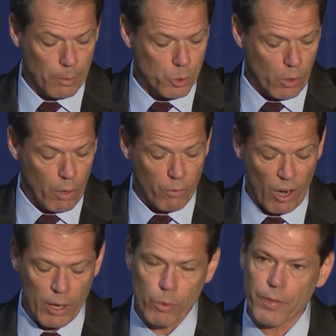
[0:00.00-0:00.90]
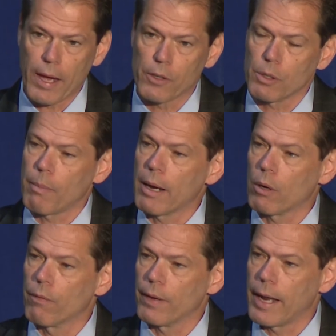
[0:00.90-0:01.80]
I'm sorry, over 100,000
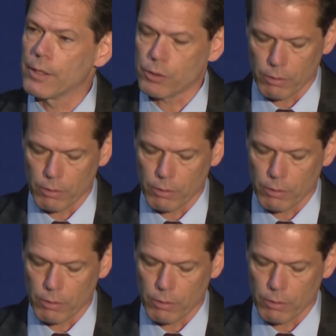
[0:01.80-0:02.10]
microfinance